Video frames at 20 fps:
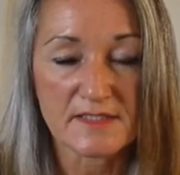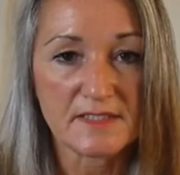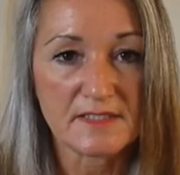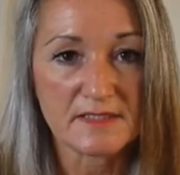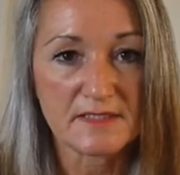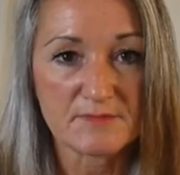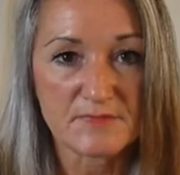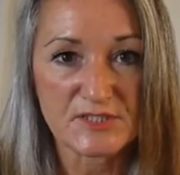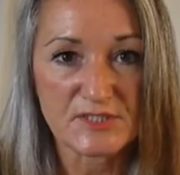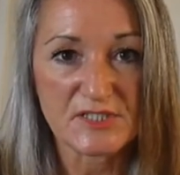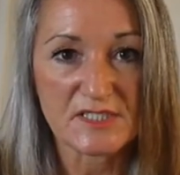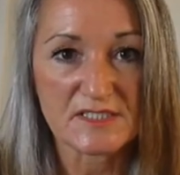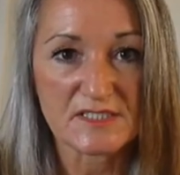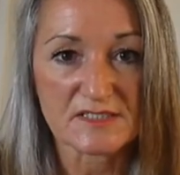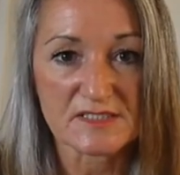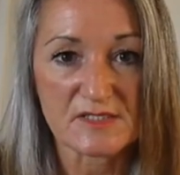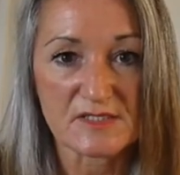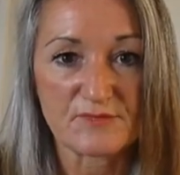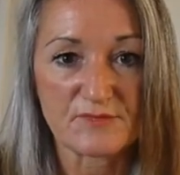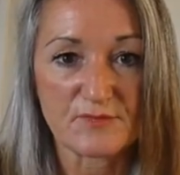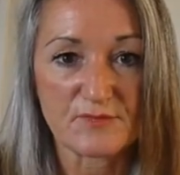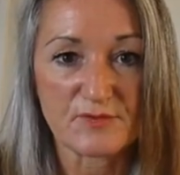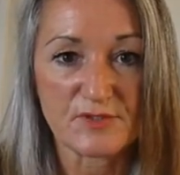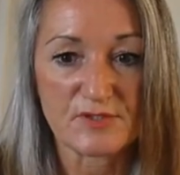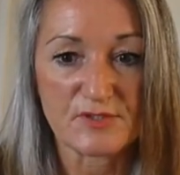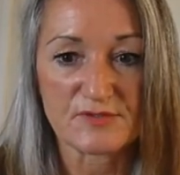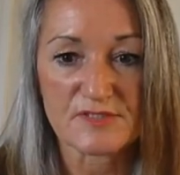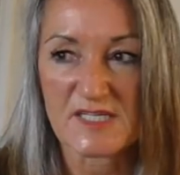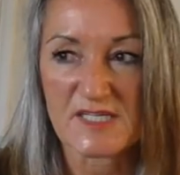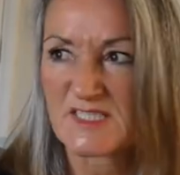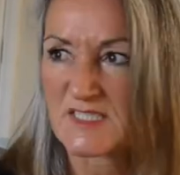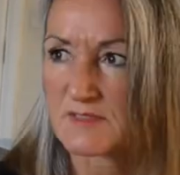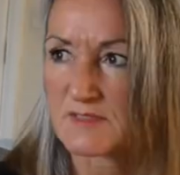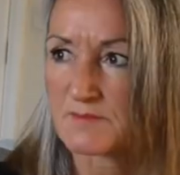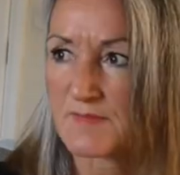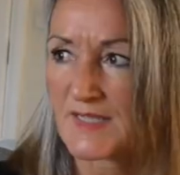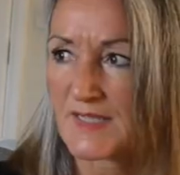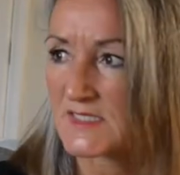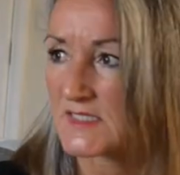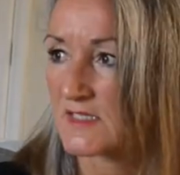the machine does it for you. So it's
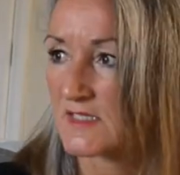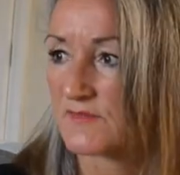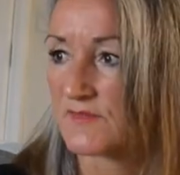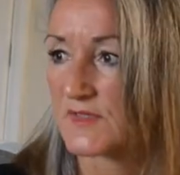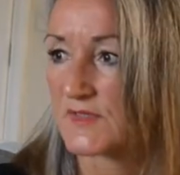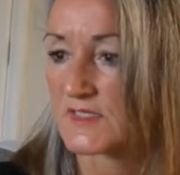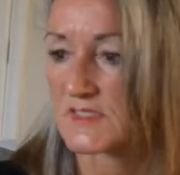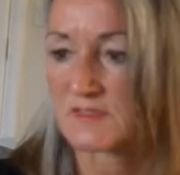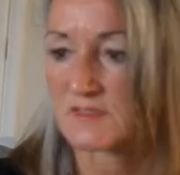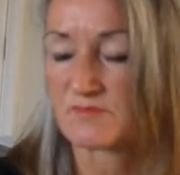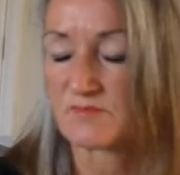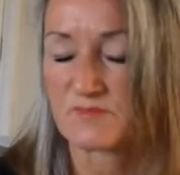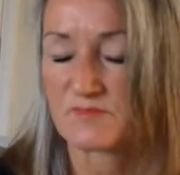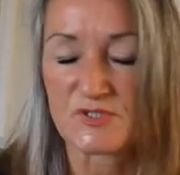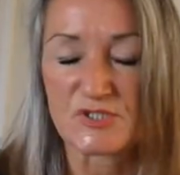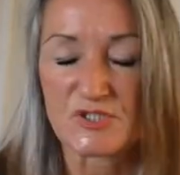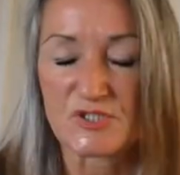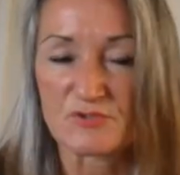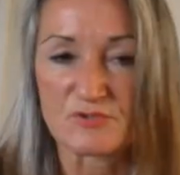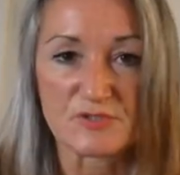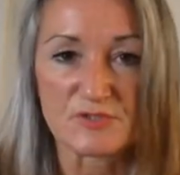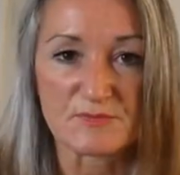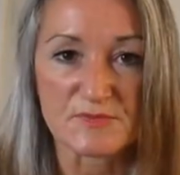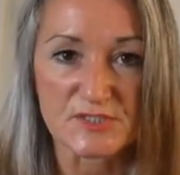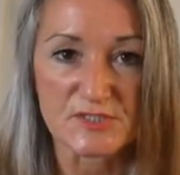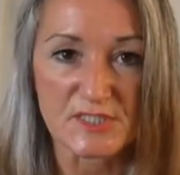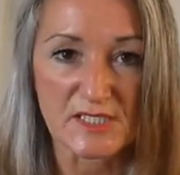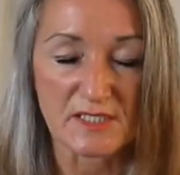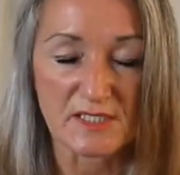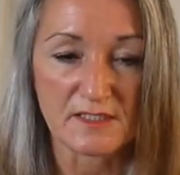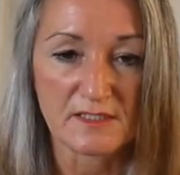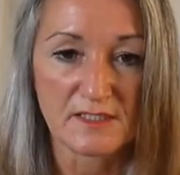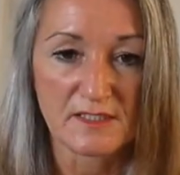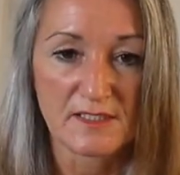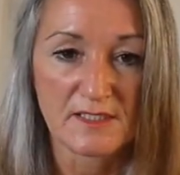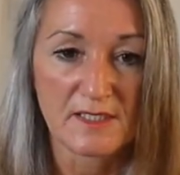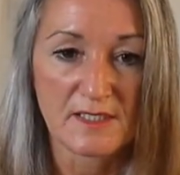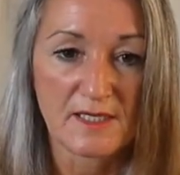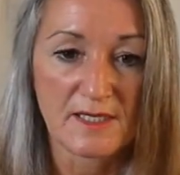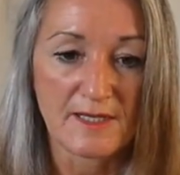a huge machine,
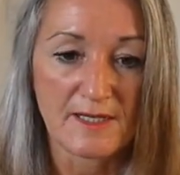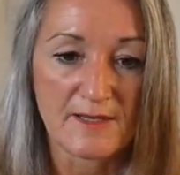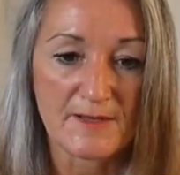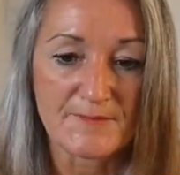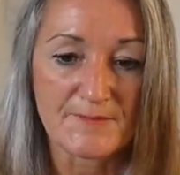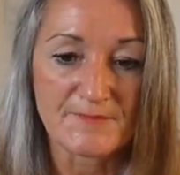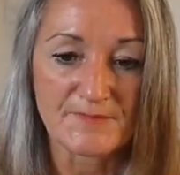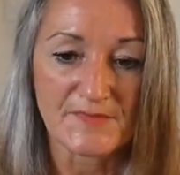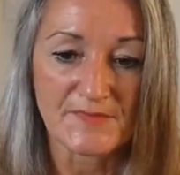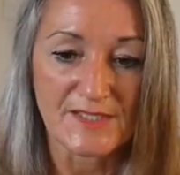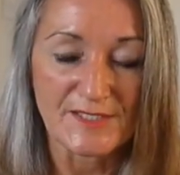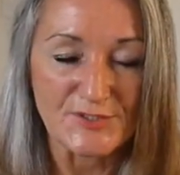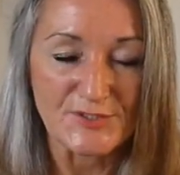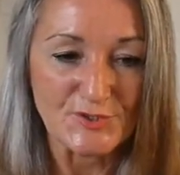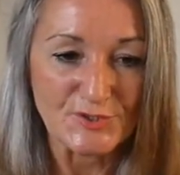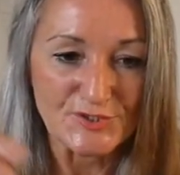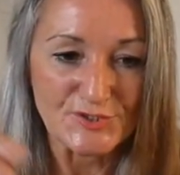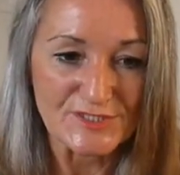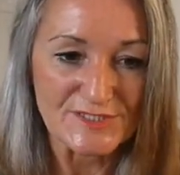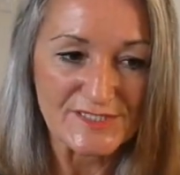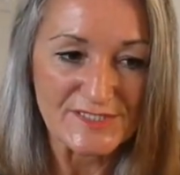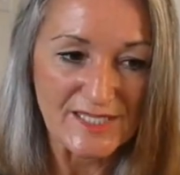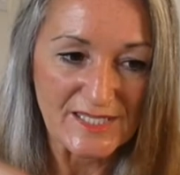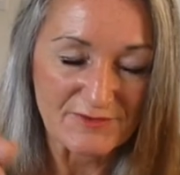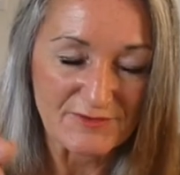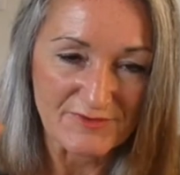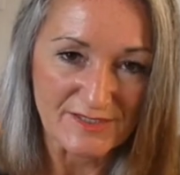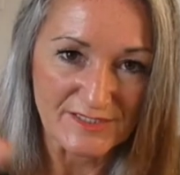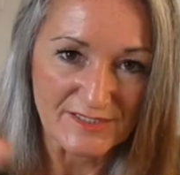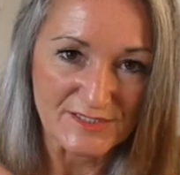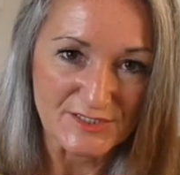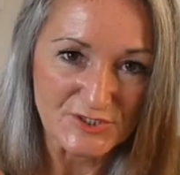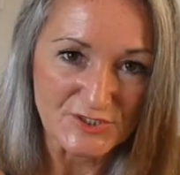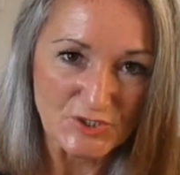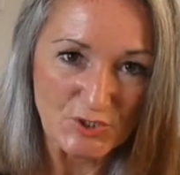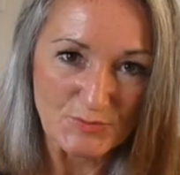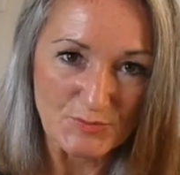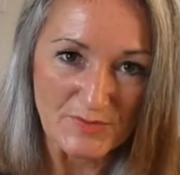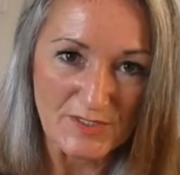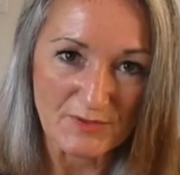and you could just hear it in the
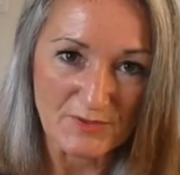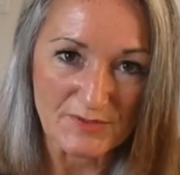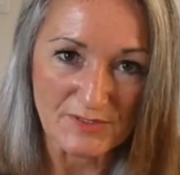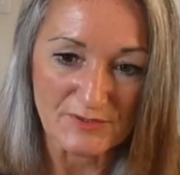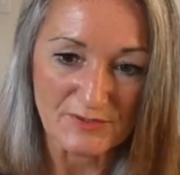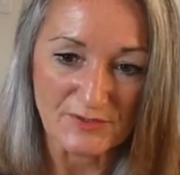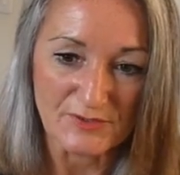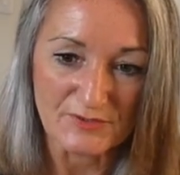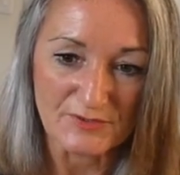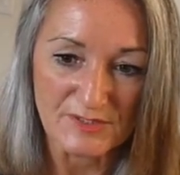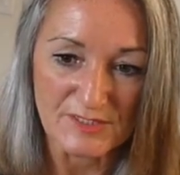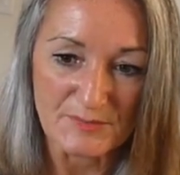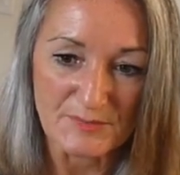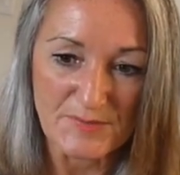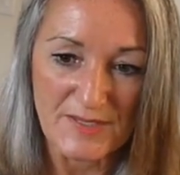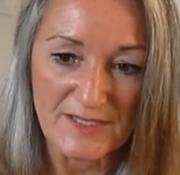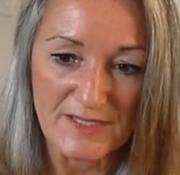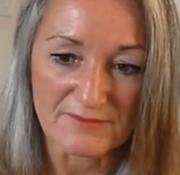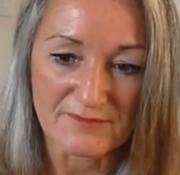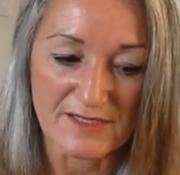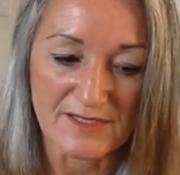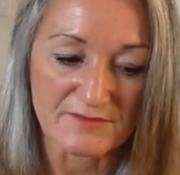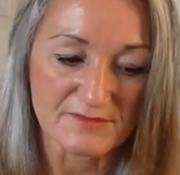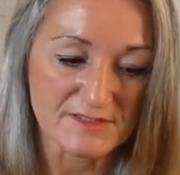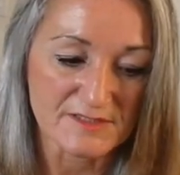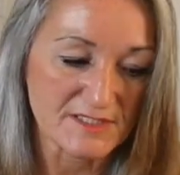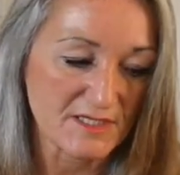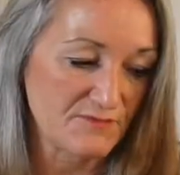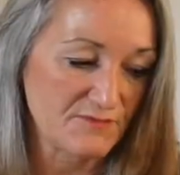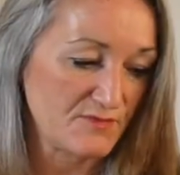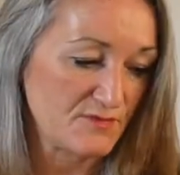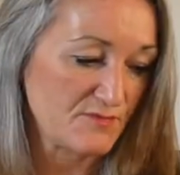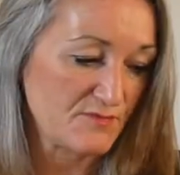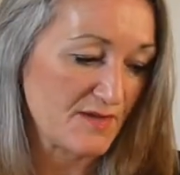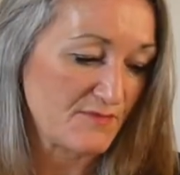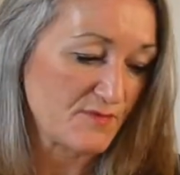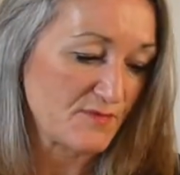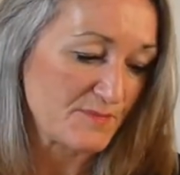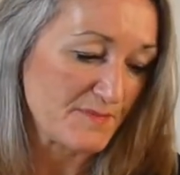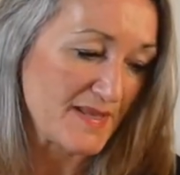shop going along at the background. So if you
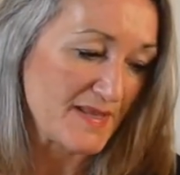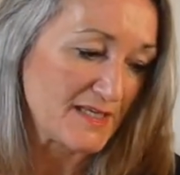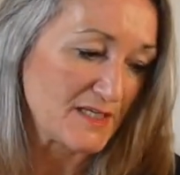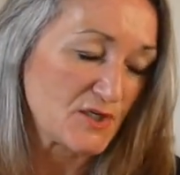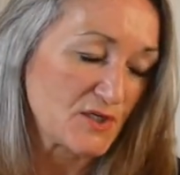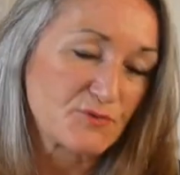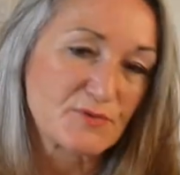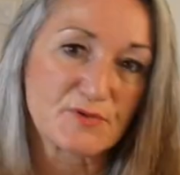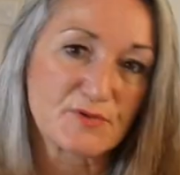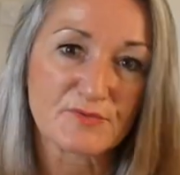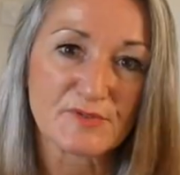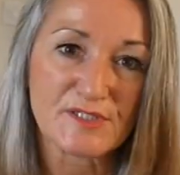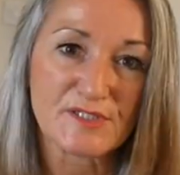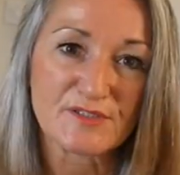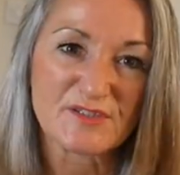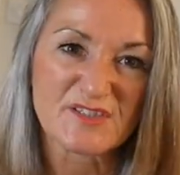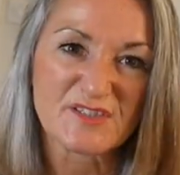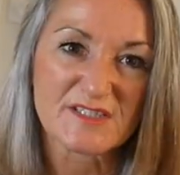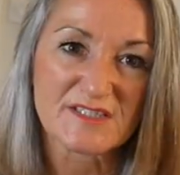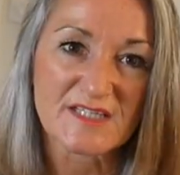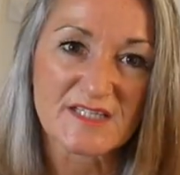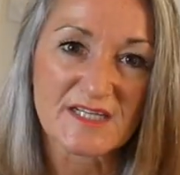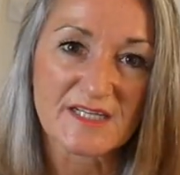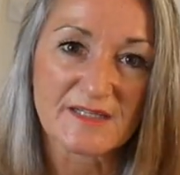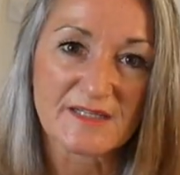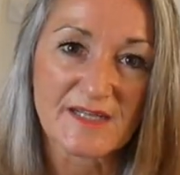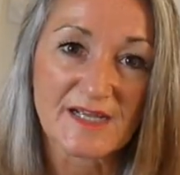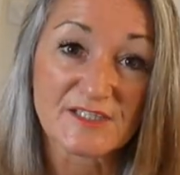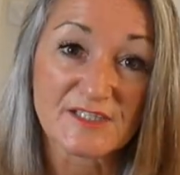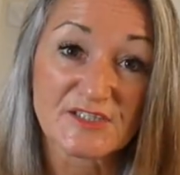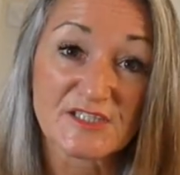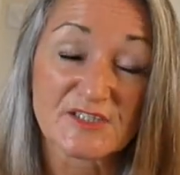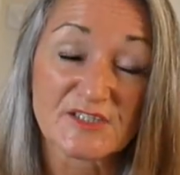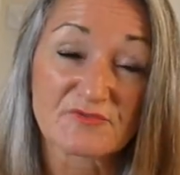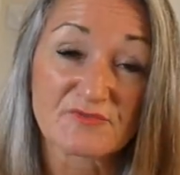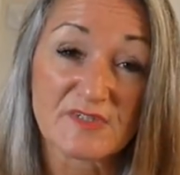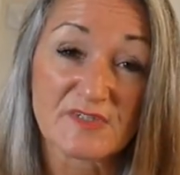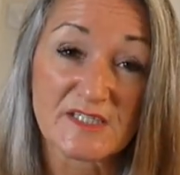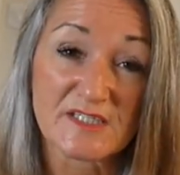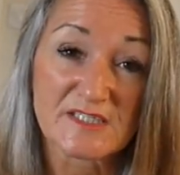ever make a quilt that you just think actually it's
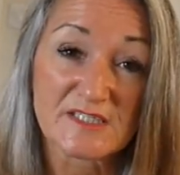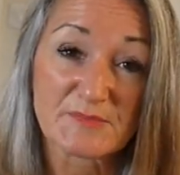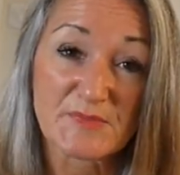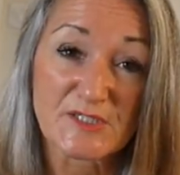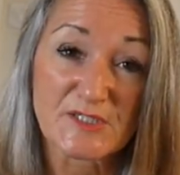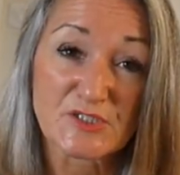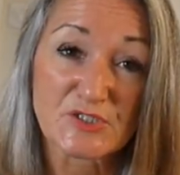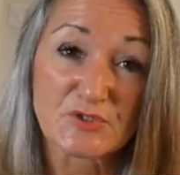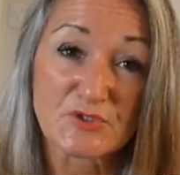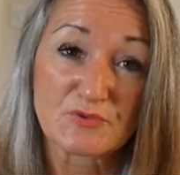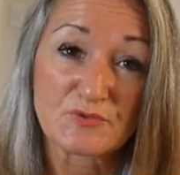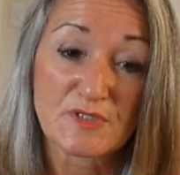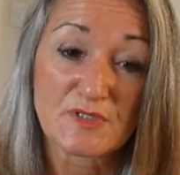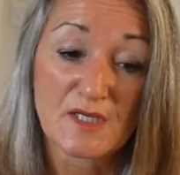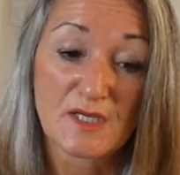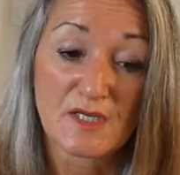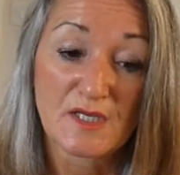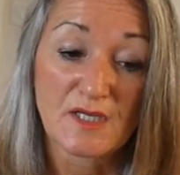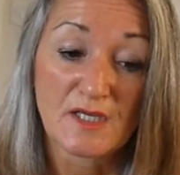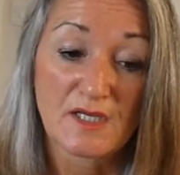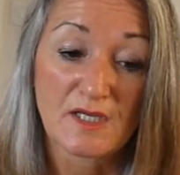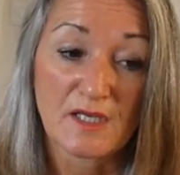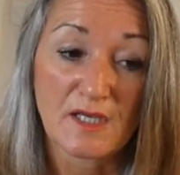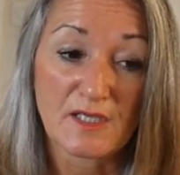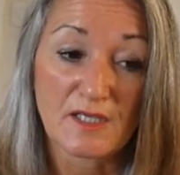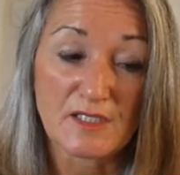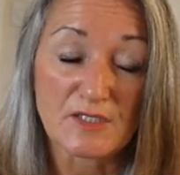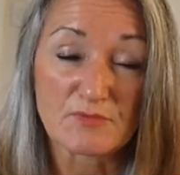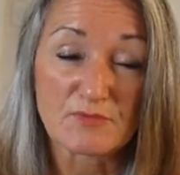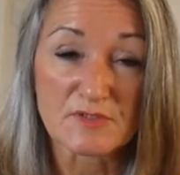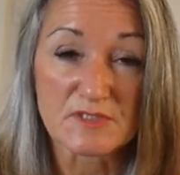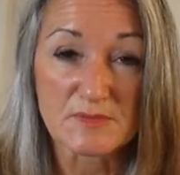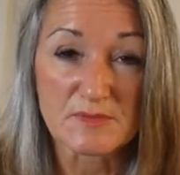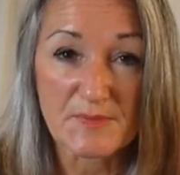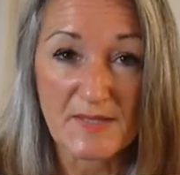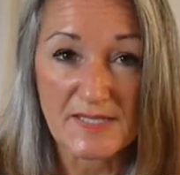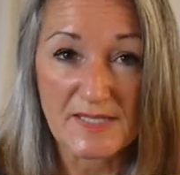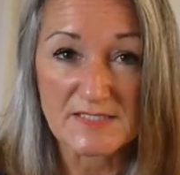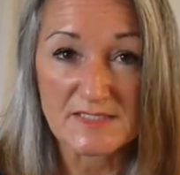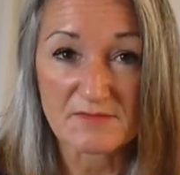really special and you want to
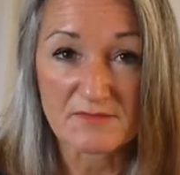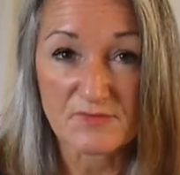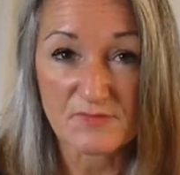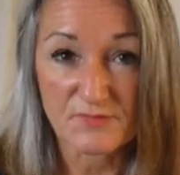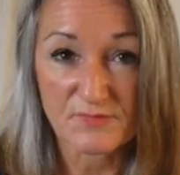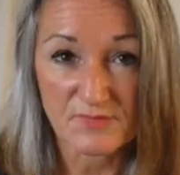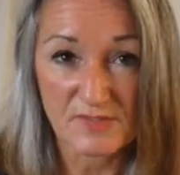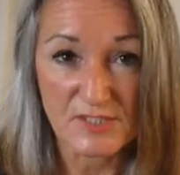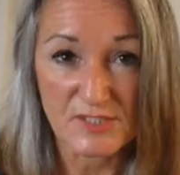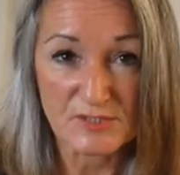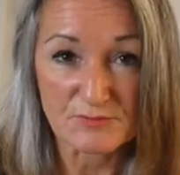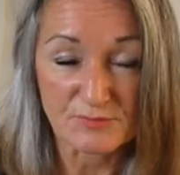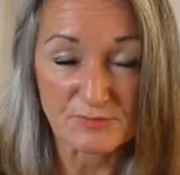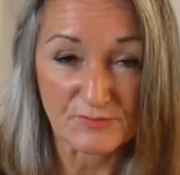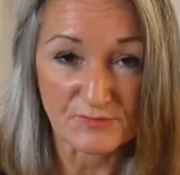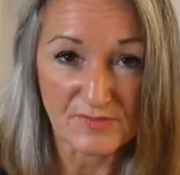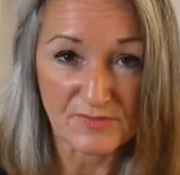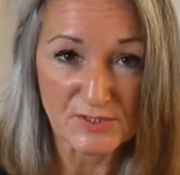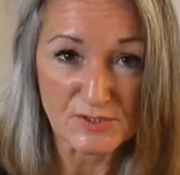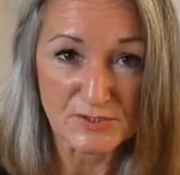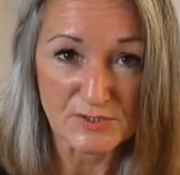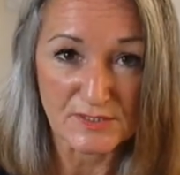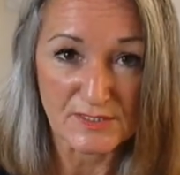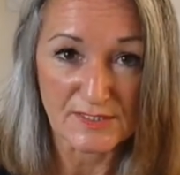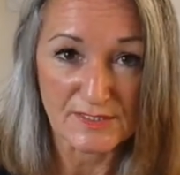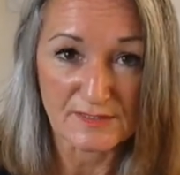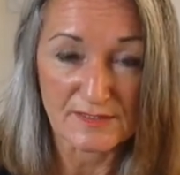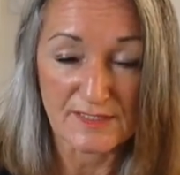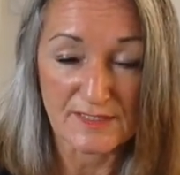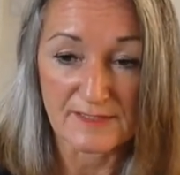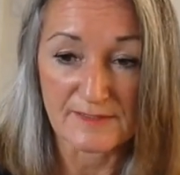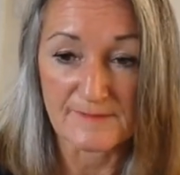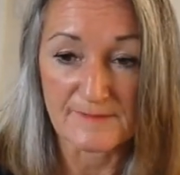pay to have it finished professionally, then